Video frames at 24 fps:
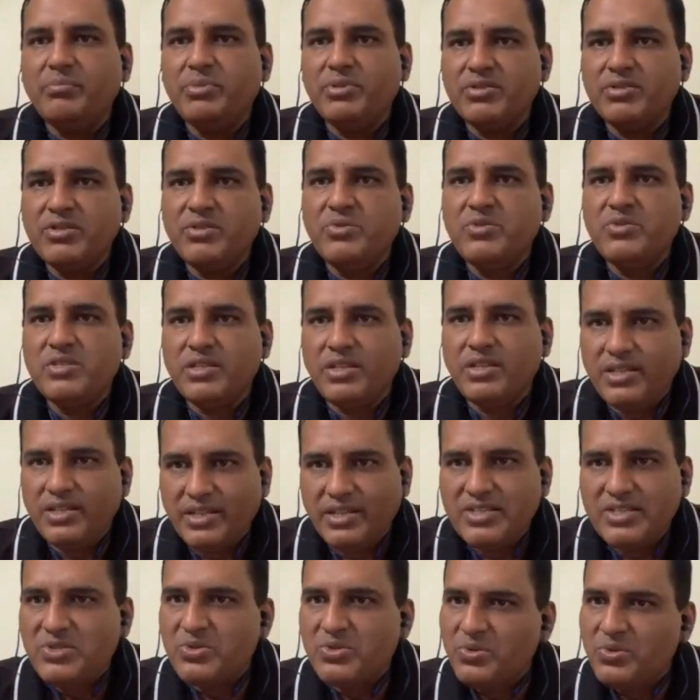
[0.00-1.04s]
person who's sitting
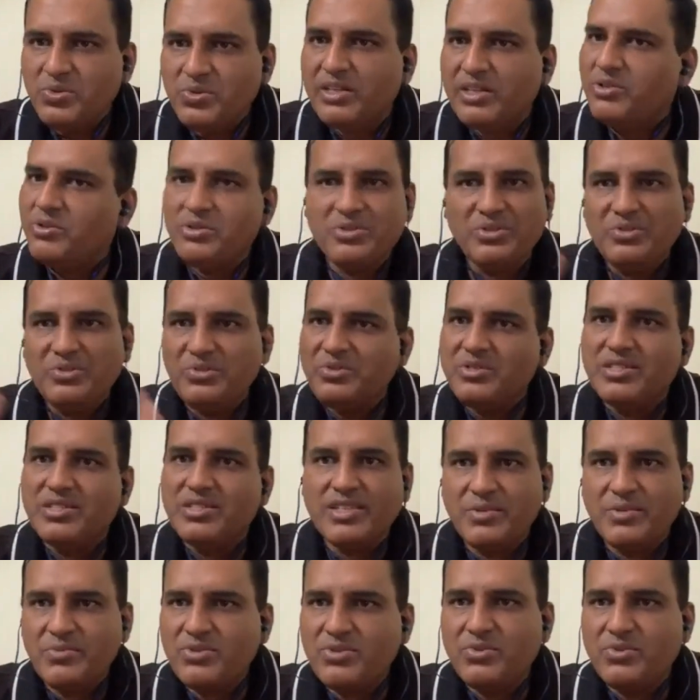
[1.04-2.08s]
next to you can also use the
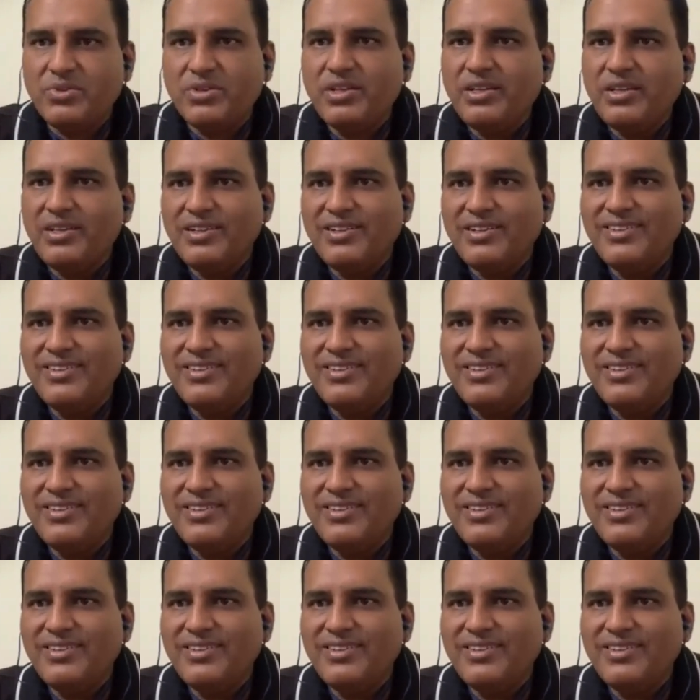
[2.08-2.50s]
same story.